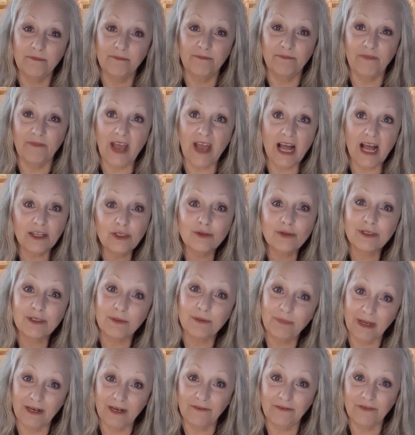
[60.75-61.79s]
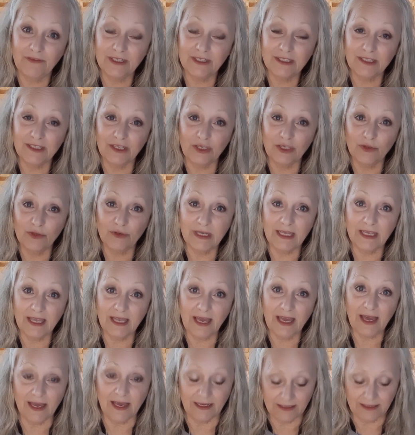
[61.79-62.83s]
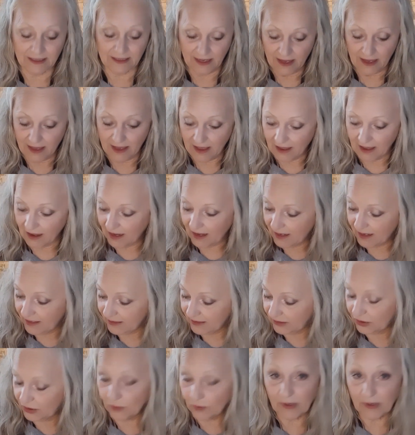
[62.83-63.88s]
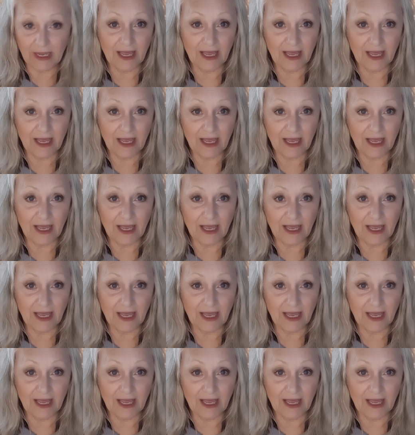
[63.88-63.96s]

values and benefits that you can get. So I have